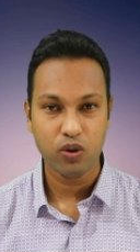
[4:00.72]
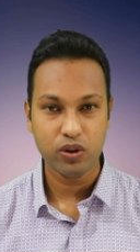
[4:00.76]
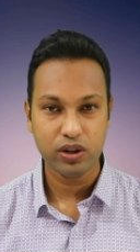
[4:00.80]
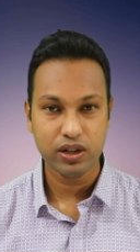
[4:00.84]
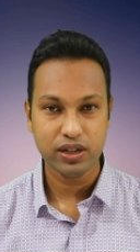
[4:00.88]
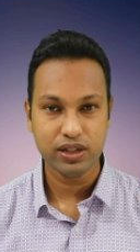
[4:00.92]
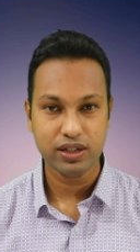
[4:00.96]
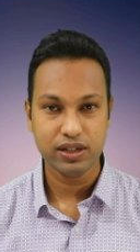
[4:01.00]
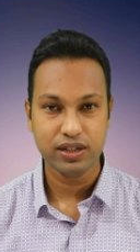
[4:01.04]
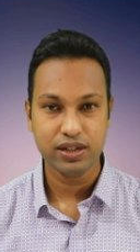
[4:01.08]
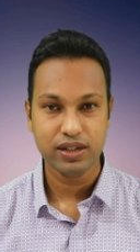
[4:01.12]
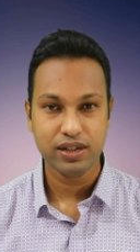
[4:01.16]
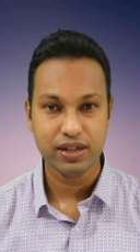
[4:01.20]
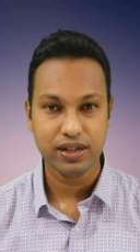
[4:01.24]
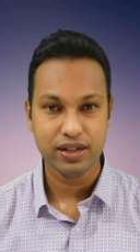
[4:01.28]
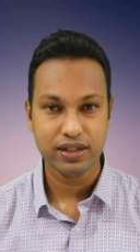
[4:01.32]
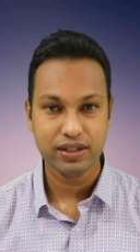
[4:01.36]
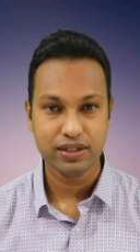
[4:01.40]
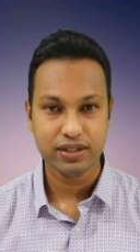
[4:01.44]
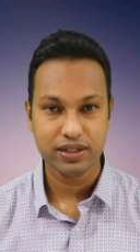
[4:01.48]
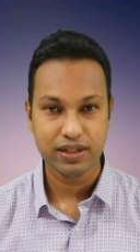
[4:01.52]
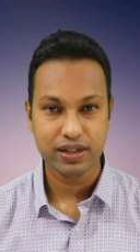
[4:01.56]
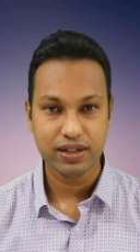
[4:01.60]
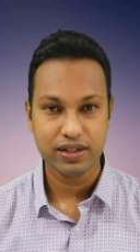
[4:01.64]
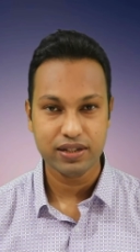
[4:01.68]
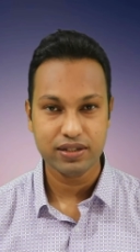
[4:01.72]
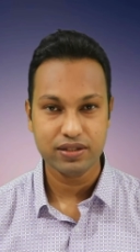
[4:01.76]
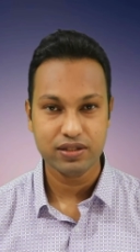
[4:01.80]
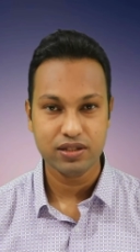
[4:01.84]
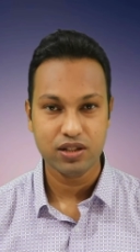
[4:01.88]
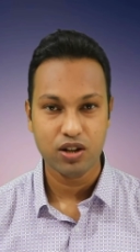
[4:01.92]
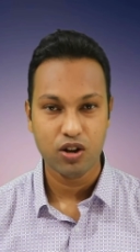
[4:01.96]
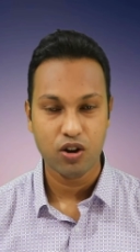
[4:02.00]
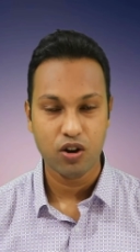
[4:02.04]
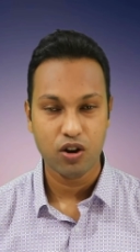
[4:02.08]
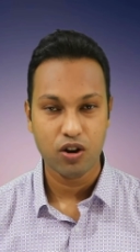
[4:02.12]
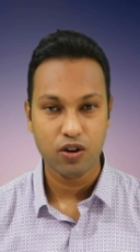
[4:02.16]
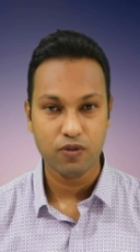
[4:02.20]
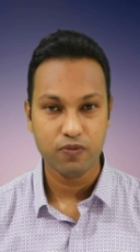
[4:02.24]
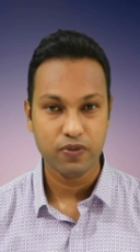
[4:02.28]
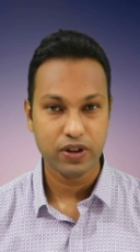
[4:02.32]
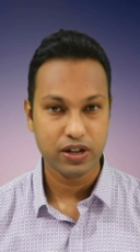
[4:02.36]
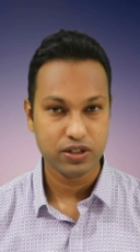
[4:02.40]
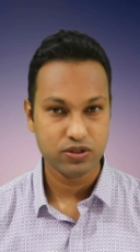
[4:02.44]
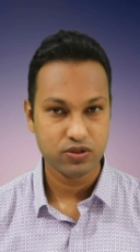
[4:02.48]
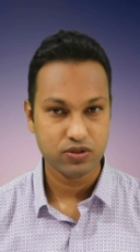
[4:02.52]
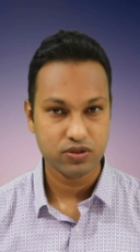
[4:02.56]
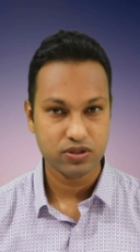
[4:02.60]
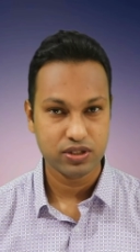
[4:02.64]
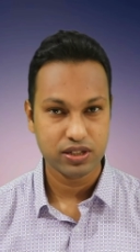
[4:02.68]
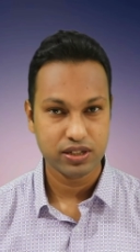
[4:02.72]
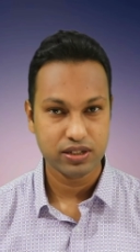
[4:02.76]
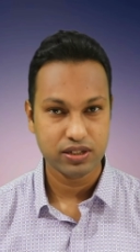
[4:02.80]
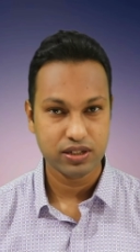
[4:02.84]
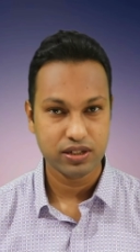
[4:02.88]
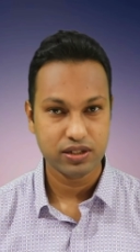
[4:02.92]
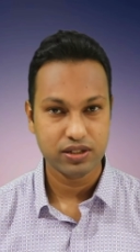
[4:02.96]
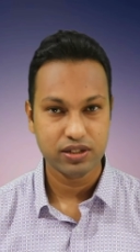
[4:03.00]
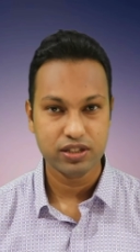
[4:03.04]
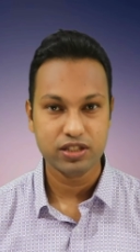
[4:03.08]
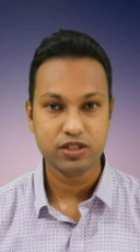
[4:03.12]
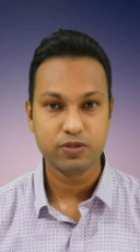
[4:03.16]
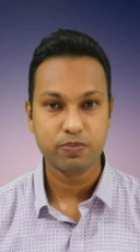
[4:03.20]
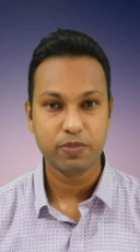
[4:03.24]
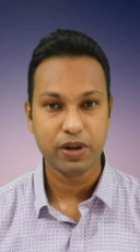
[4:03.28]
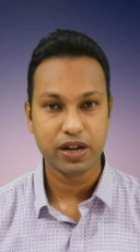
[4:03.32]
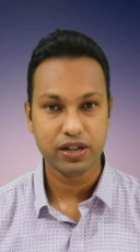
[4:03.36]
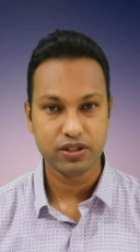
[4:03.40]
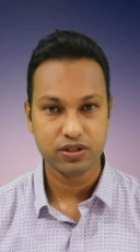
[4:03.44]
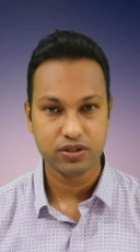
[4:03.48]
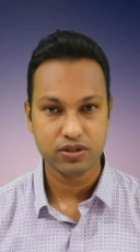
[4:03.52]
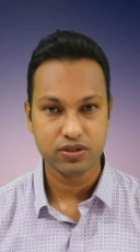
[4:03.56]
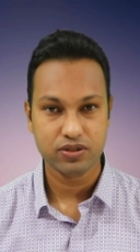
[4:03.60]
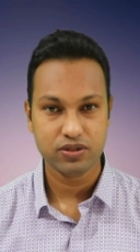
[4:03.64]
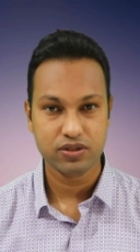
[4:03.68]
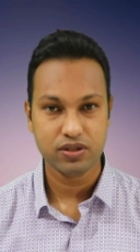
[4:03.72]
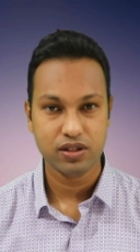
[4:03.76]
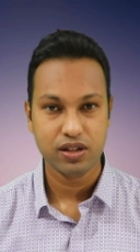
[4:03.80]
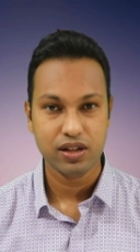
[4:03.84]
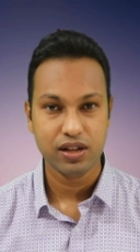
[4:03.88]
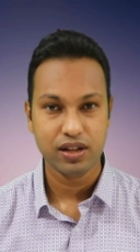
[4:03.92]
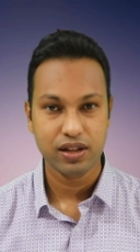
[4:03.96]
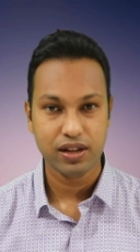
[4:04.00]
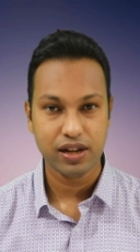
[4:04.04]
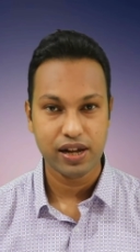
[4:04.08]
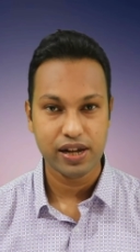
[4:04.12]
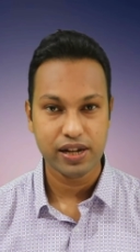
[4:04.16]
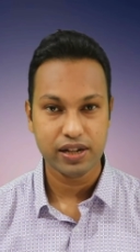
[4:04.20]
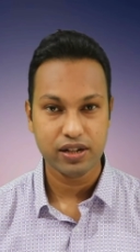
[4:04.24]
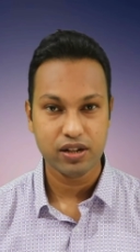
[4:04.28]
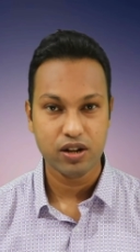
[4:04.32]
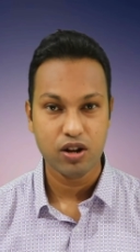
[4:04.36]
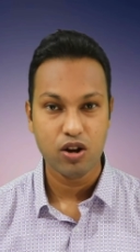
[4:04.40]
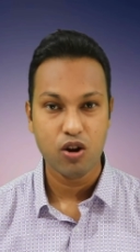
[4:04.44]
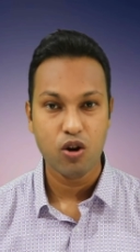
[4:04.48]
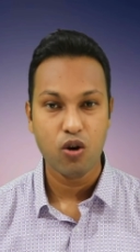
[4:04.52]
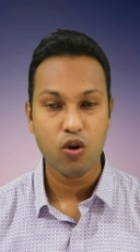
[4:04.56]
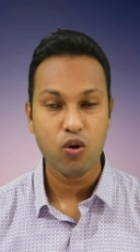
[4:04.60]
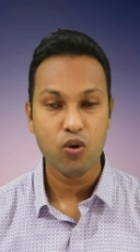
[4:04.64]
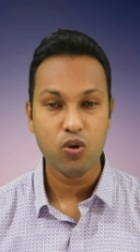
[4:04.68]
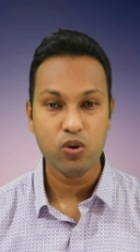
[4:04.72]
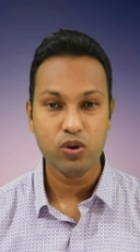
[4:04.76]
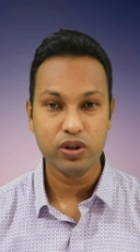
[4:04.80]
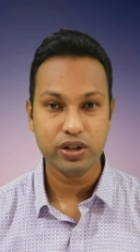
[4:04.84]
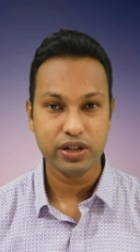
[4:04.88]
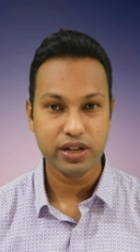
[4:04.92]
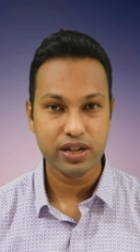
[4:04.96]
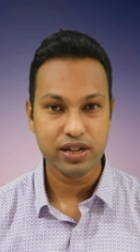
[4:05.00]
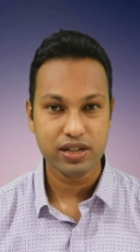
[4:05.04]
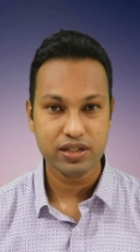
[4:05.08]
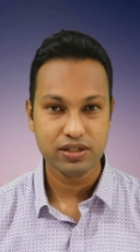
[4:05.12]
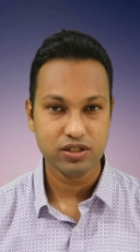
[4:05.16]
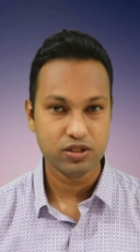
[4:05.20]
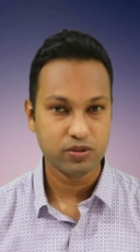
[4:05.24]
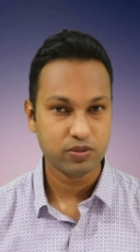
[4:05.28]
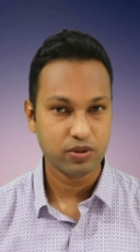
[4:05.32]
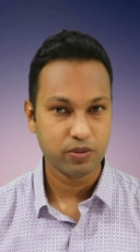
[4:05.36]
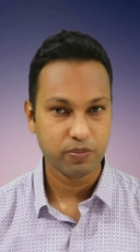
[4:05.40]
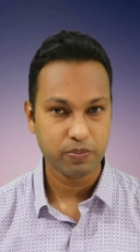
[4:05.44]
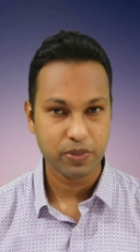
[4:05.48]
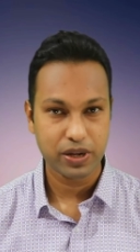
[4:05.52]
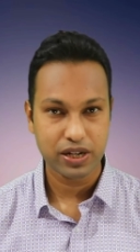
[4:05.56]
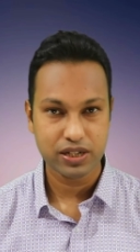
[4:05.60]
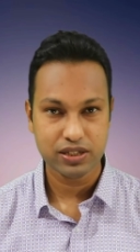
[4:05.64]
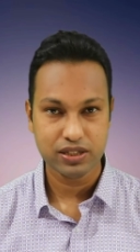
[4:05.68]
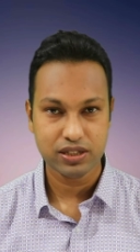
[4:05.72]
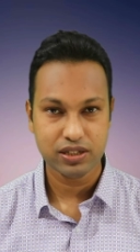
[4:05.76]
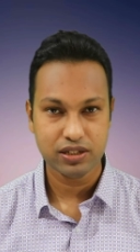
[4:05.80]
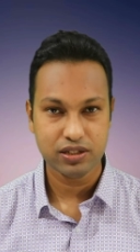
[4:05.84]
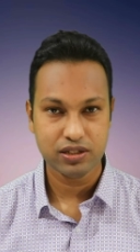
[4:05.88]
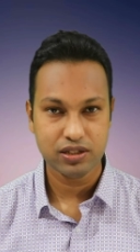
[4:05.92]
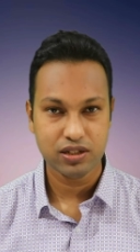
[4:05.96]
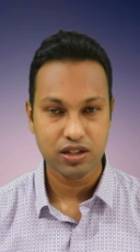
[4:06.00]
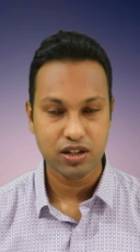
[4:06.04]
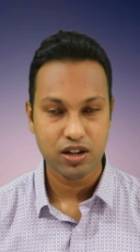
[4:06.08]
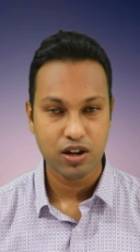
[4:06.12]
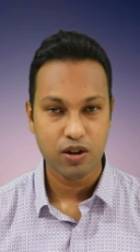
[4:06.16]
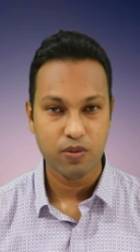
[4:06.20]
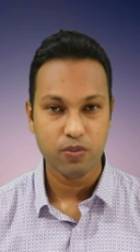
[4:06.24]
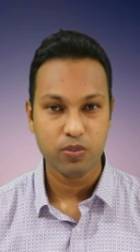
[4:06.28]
only in case of associated risk factors like old age of the patient,